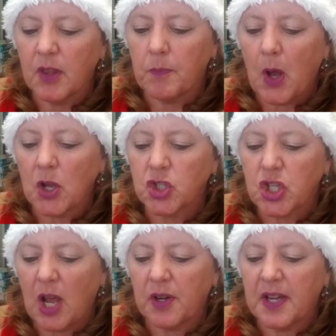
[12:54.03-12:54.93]
the boss
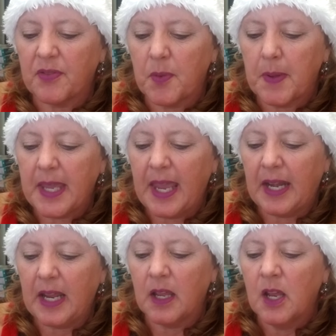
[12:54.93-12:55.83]
shouted at the
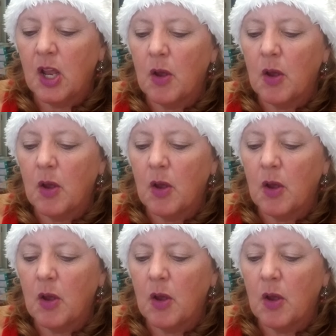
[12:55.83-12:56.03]
mechanic.